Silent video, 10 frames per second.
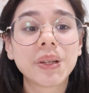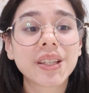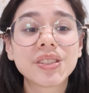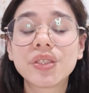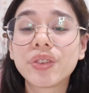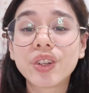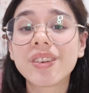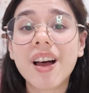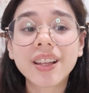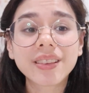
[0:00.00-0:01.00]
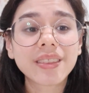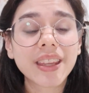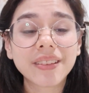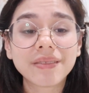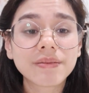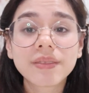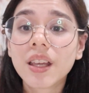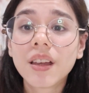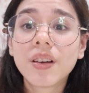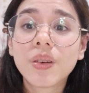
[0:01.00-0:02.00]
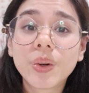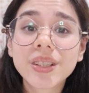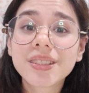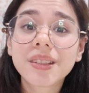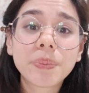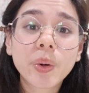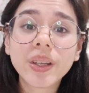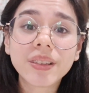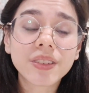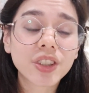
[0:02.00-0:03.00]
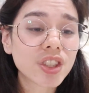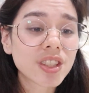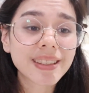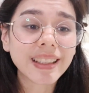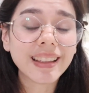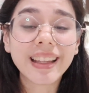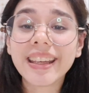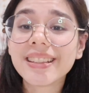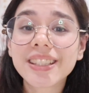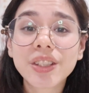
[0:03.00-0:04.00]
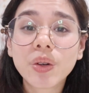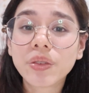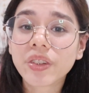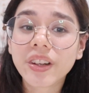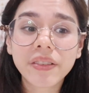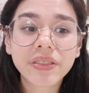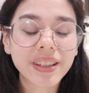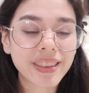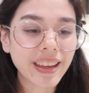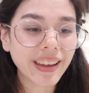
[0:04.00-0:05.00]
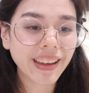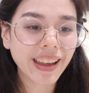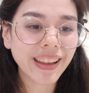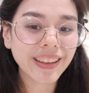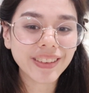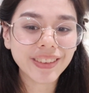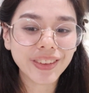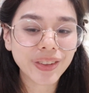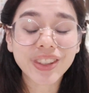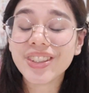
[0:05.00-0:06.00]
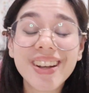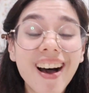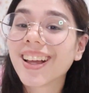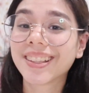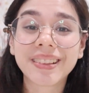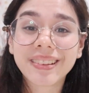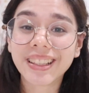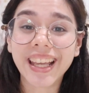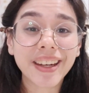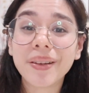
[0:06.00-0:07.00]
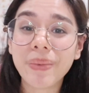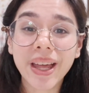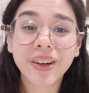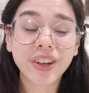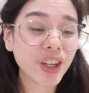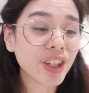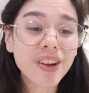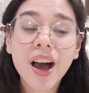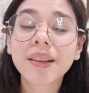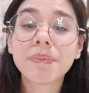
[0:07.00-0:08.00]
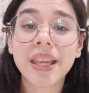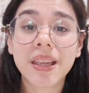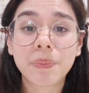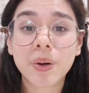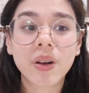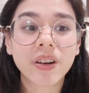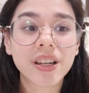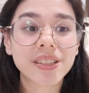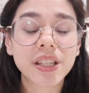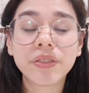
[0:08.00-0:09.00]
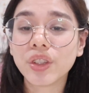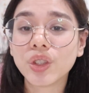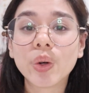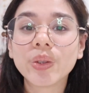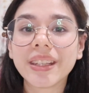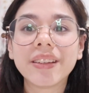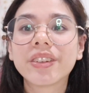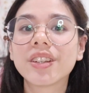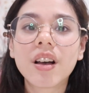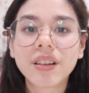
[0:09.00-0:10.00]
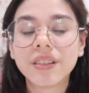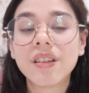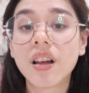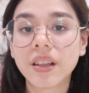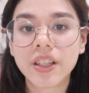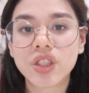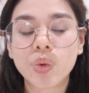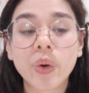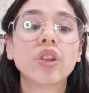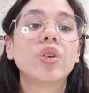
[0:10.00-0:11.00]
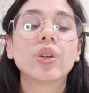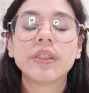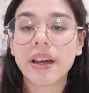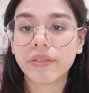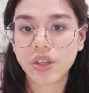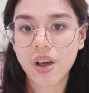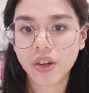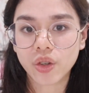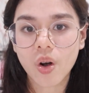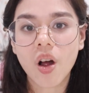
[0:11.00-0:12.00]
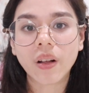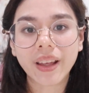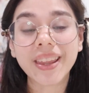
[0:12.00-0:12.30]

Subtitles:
because if you're not, then what's the point? You're just glazing over everything and you're not getting better. You're not making progress if you don't even acknowledge where you could have gone wrong